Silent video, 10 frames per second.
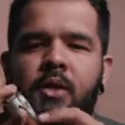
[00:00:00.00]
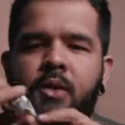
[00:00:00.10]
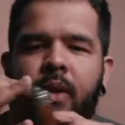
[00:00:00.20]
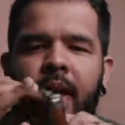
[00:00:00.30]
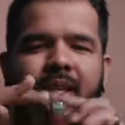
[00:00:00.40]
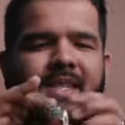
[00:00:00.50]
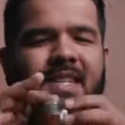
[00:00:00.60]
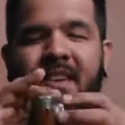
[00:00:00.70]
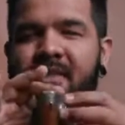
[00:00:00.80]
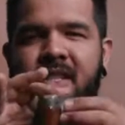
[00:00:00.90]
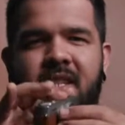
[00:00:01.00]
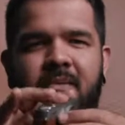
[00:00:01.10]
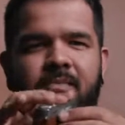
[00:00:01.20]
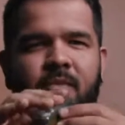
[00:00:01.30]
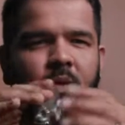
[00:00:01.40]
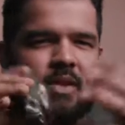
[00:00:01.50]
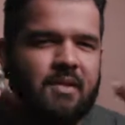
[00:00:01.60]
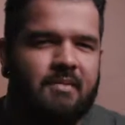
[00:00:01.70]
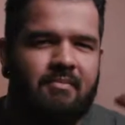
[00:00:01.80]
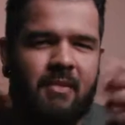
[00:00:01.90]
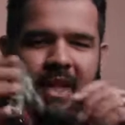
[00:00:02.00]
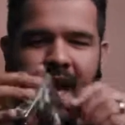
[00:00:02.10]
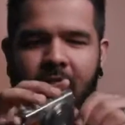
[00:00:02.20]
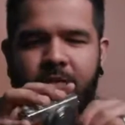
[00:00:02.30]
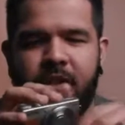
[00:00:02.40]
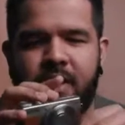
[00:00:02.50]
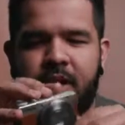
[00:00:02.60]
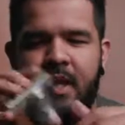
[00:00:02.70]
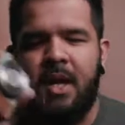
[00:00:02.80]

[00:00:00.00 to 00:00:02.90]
to like 70, which is the average.